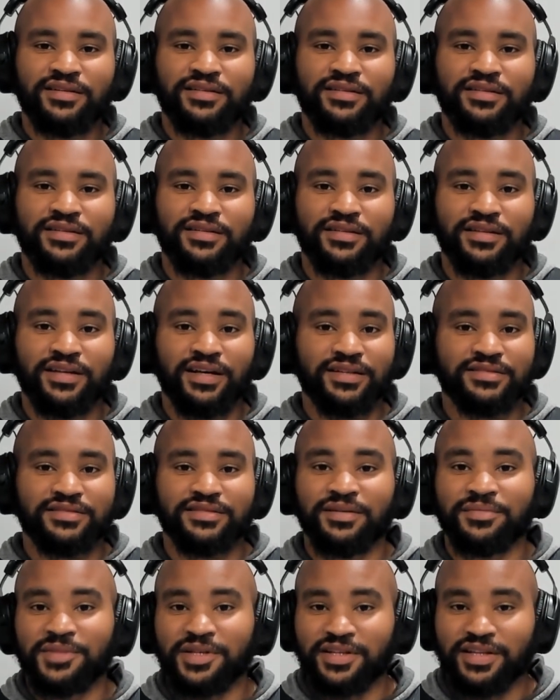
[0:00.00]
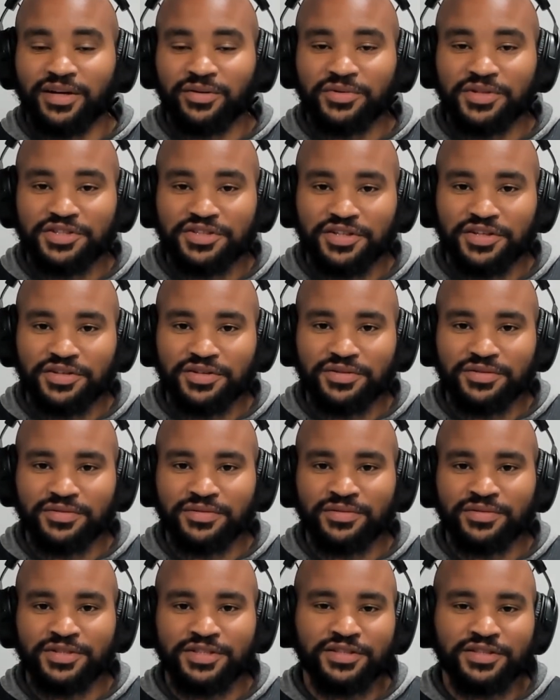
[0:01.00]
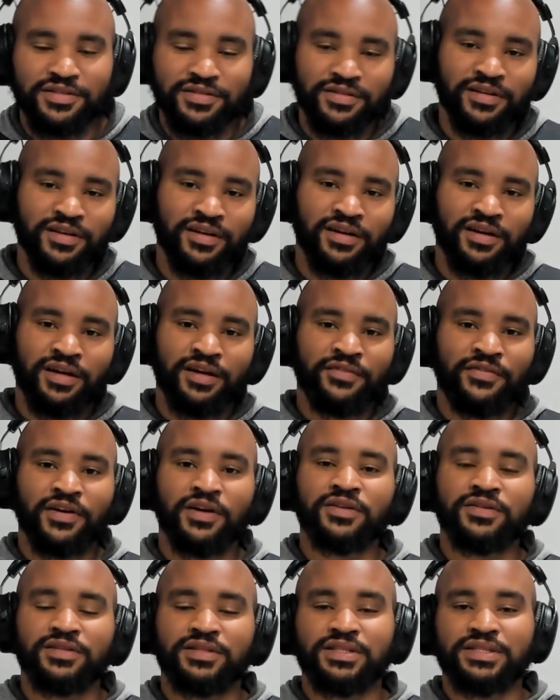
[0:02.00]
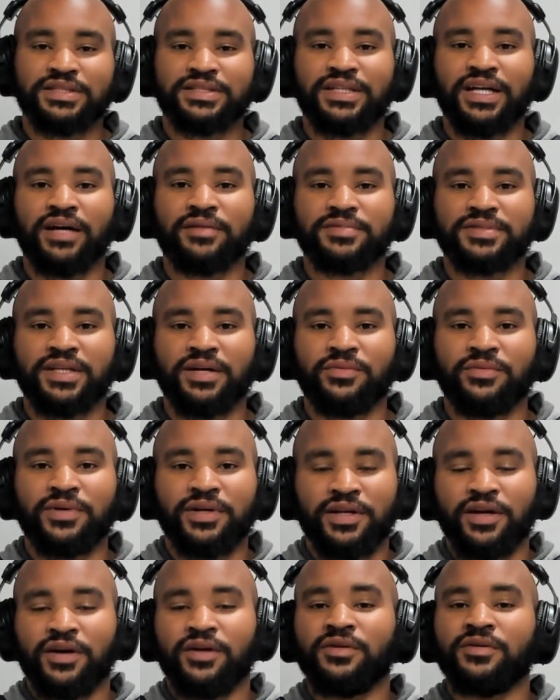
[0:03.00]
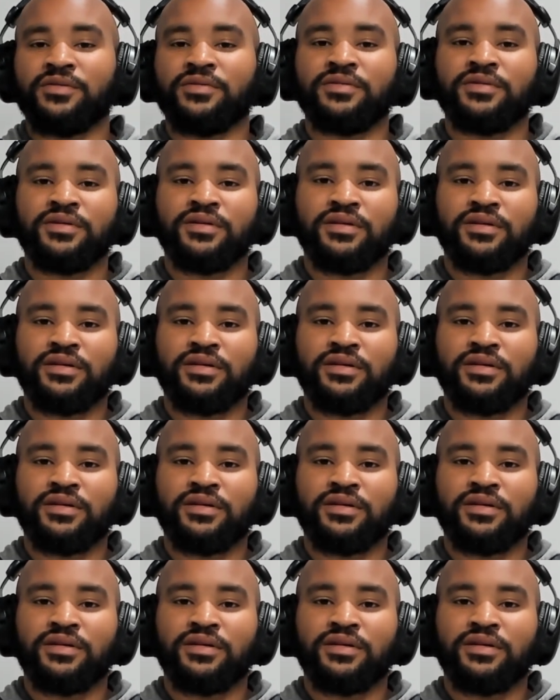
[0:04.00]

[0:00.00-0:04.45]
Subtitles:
that's something that we should do. We should follow the steps that we know